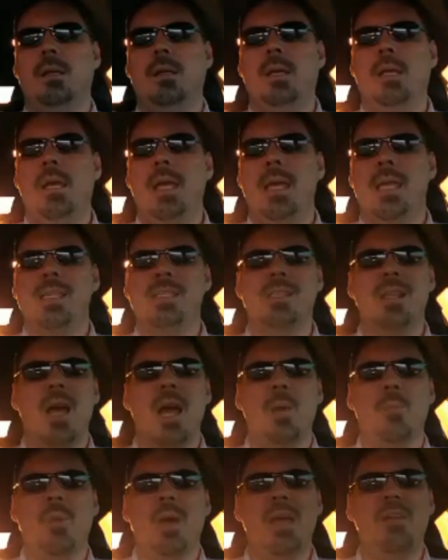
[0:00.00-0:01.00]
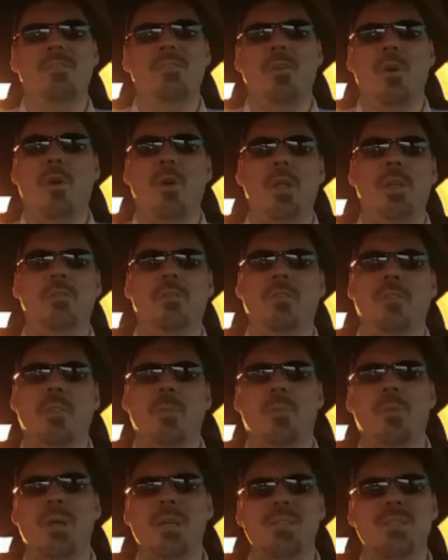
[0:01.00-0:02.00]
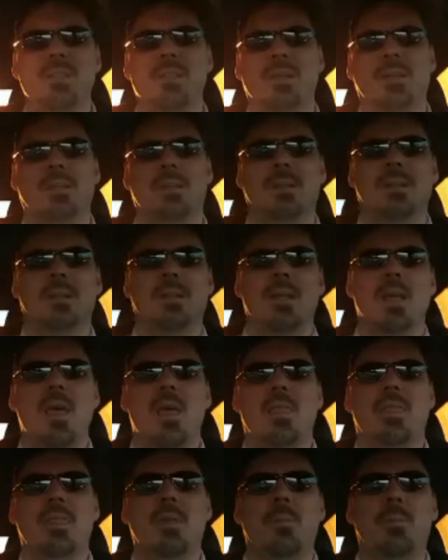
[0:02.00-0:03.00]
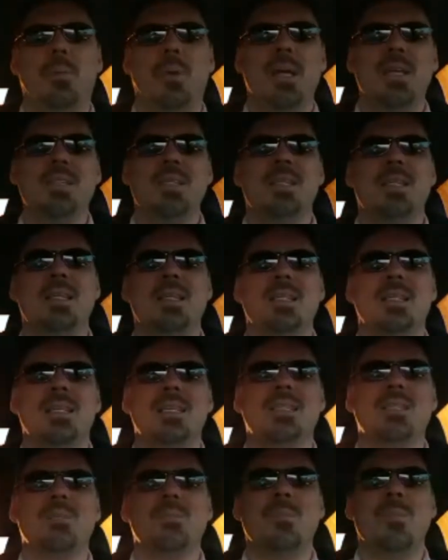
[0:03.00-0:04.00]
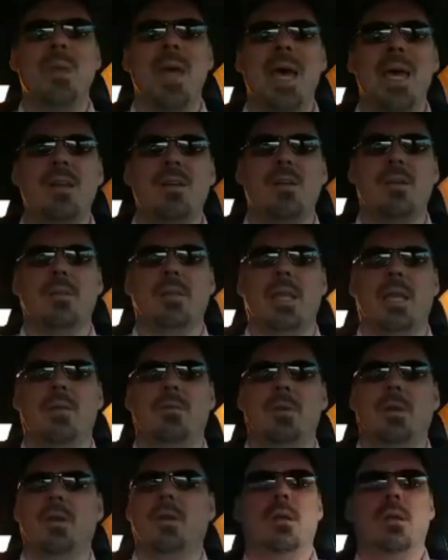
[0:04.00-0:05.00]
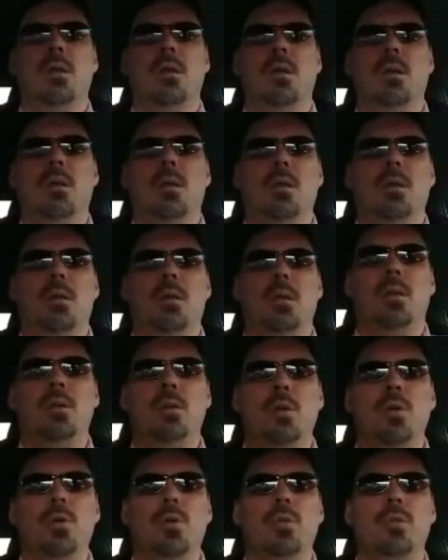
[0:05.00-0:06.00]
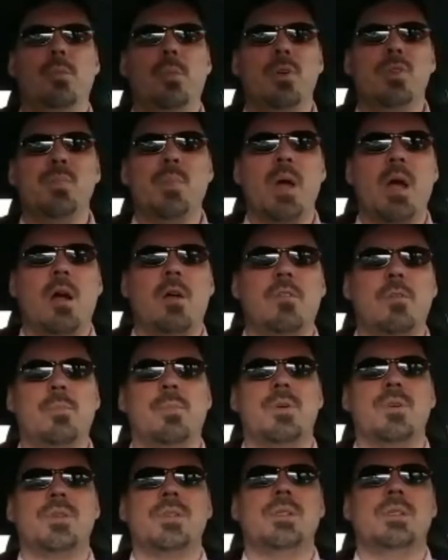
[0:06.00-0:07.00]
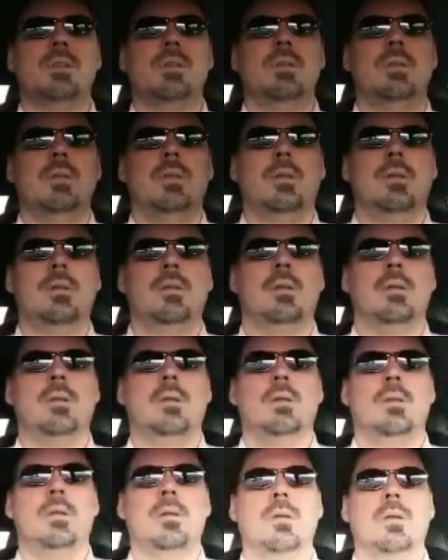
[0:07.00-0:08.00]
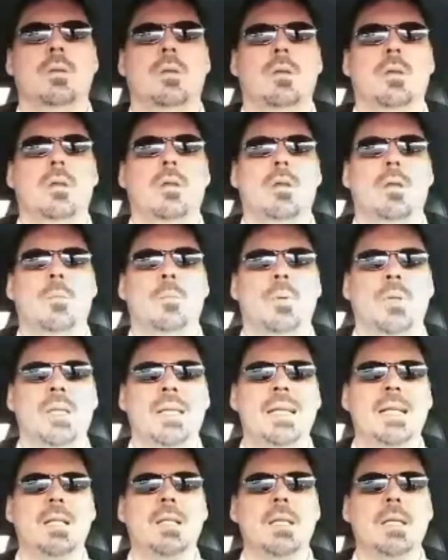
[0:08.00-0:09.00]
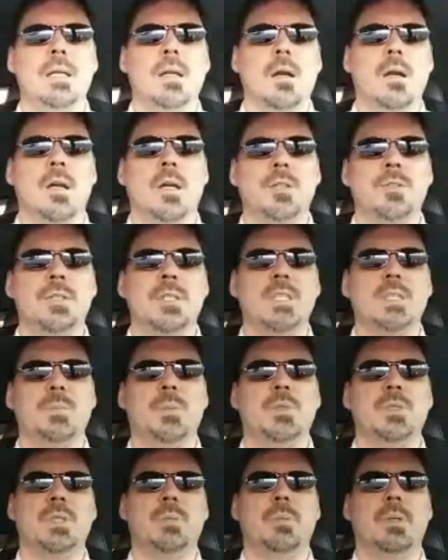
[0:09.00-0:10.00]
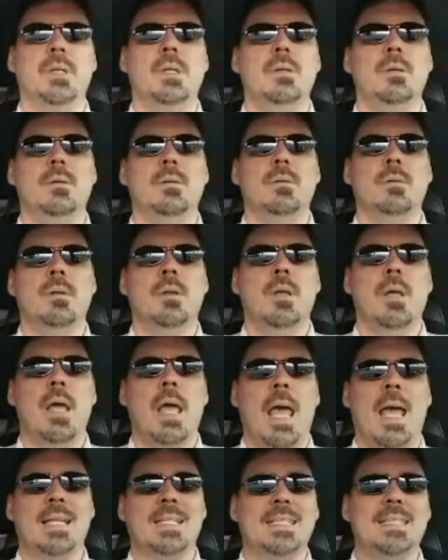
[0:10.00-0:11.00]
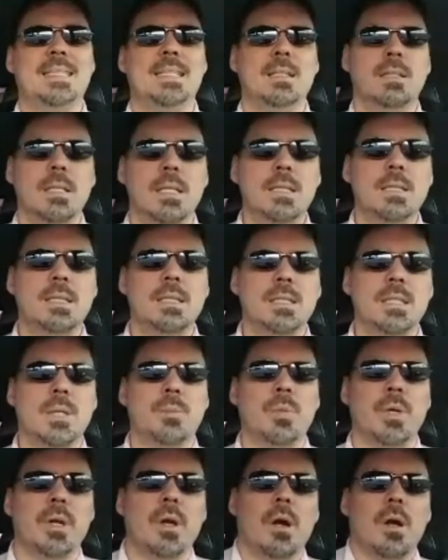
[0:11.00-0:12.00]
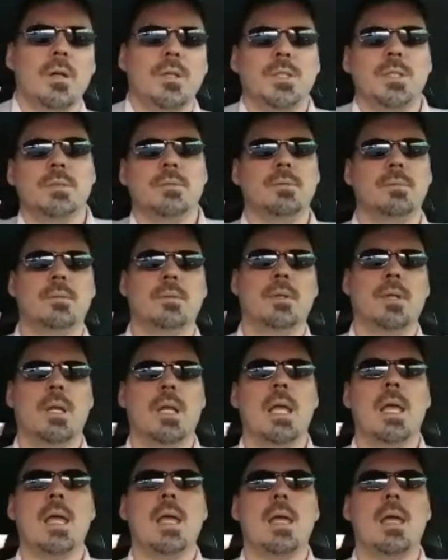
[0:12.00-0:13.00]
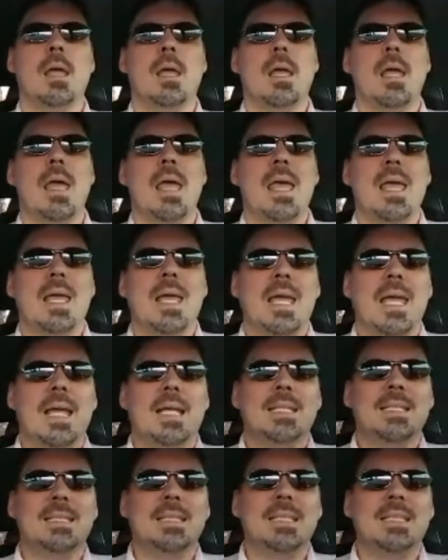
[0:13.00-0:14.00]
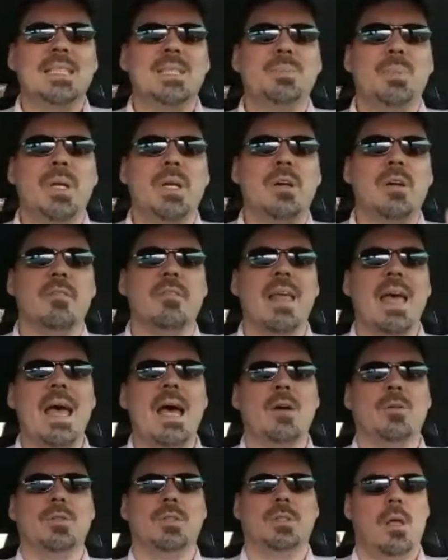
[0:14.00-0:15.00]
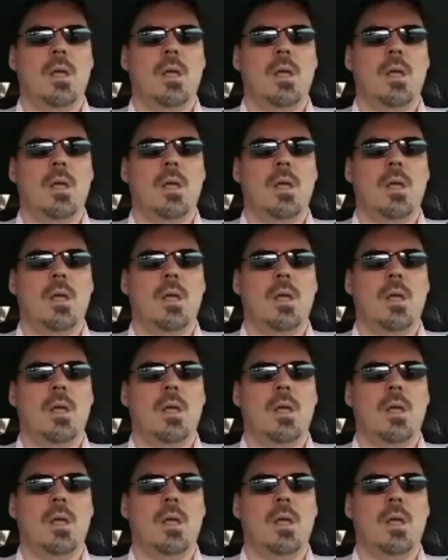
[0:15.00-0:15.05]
is not by voting for the president. The president doesn't matter in that regard. You who the most powerful person politically in our country is supposed to be? And still is in some regards? It's the Speaker of the House.